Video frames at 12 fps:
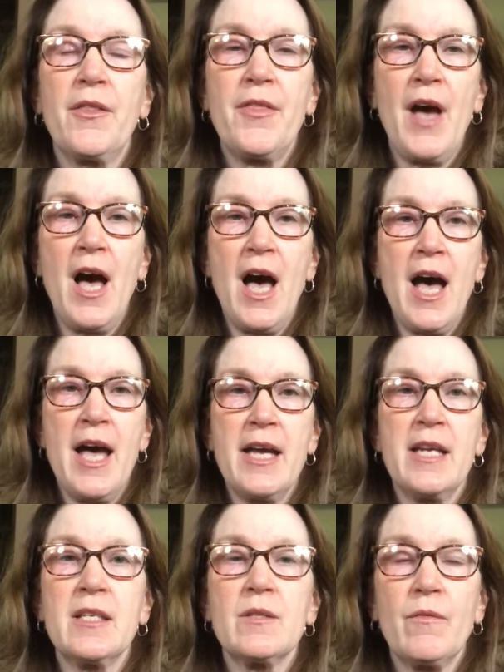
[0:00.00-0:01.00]

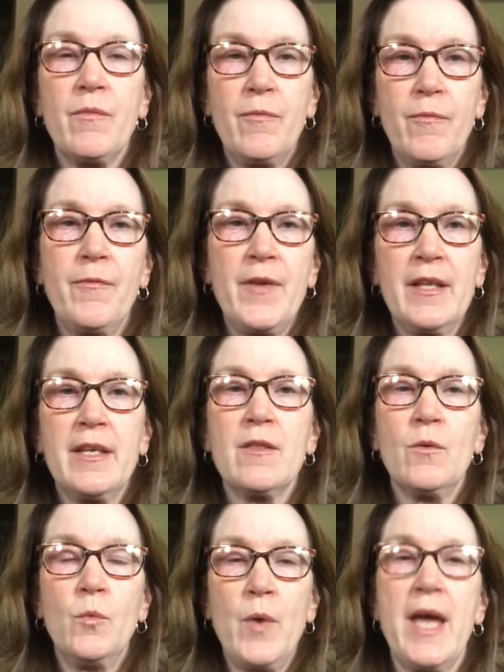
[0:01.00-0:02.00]
thighs, feeling
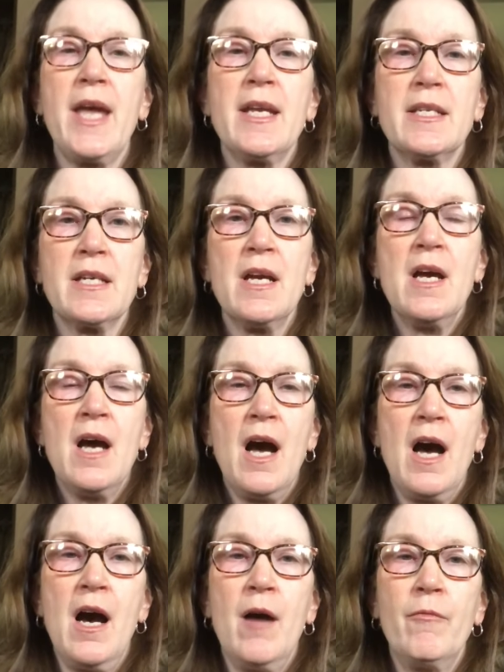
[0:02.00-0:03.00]
the weight,
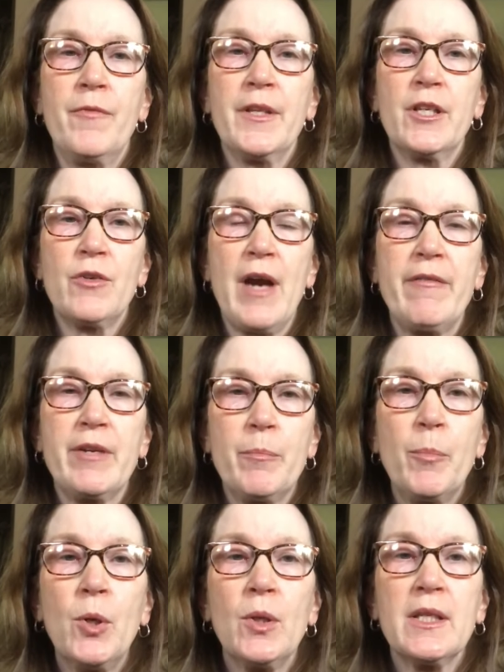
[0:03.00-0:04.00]
feeling gravity
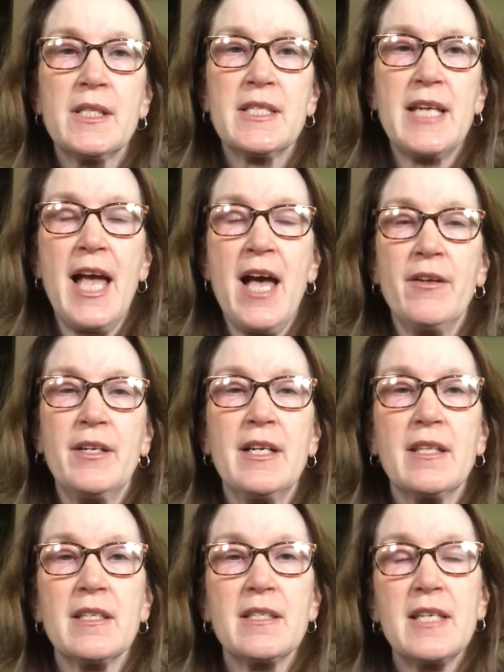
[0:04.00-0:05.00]
pull us down, and
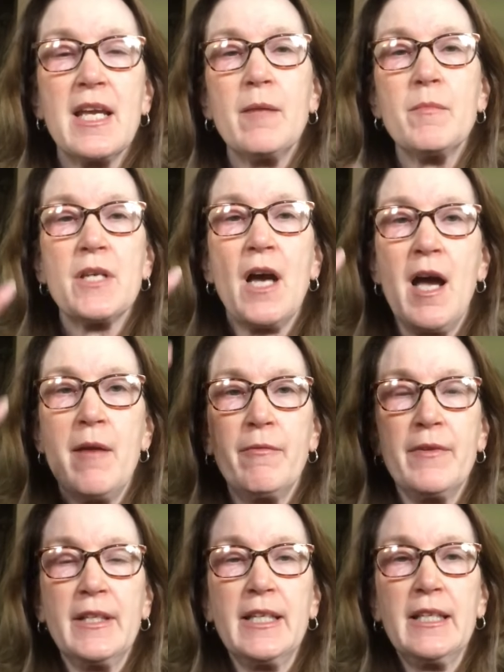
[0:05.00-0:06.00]
at the same time
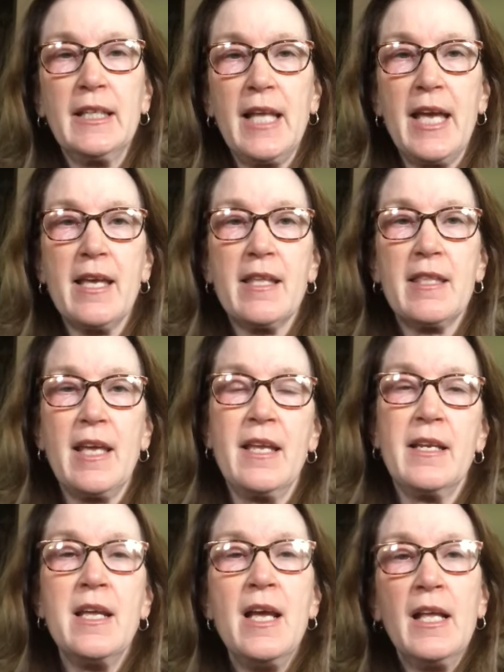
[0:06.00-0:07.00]
feeling length
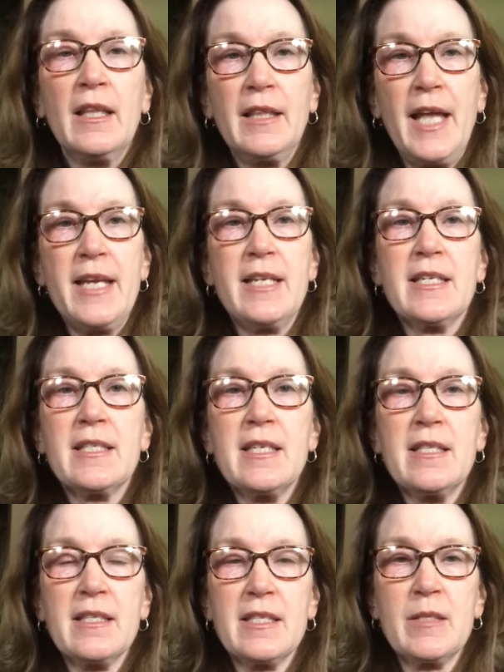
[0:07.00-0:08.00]
and lightness
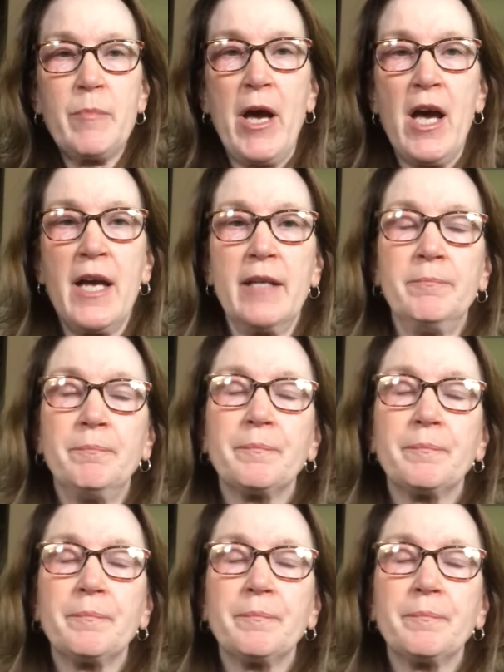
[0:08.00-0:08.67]
in the spine.